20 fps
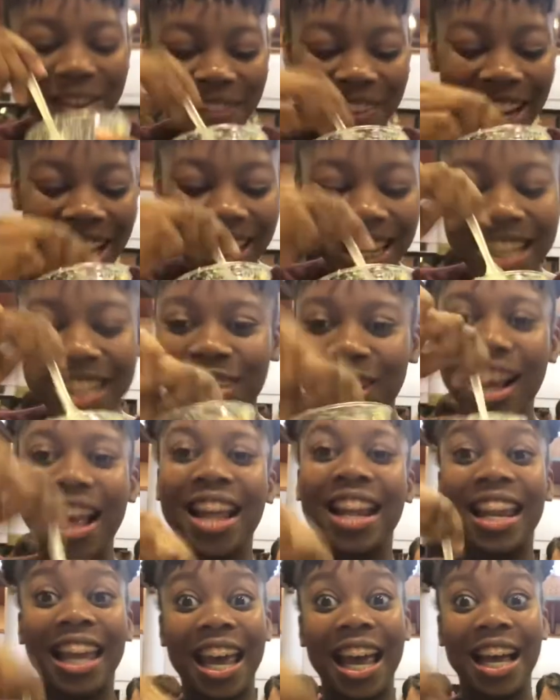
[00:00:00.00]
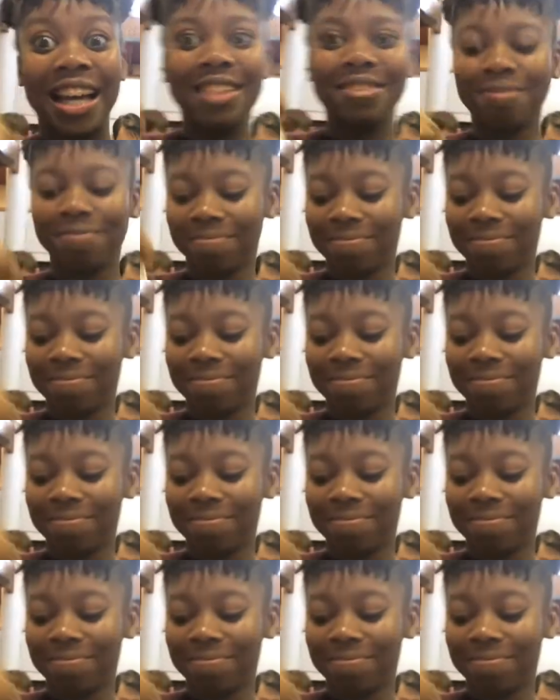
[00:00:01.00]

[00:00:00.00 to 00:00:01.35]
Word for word: Wait, let's try it again.